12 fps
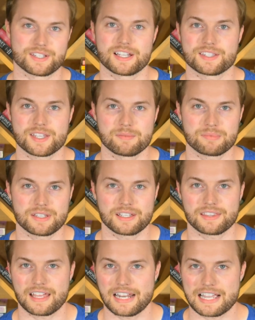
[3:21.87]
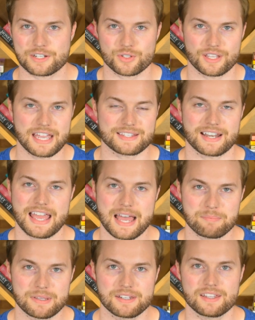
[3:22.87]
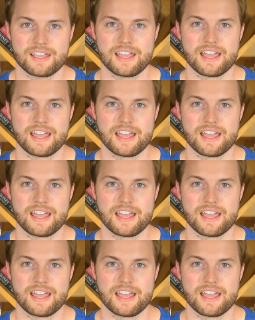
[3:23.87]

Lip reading: done something that actually hasn't happened,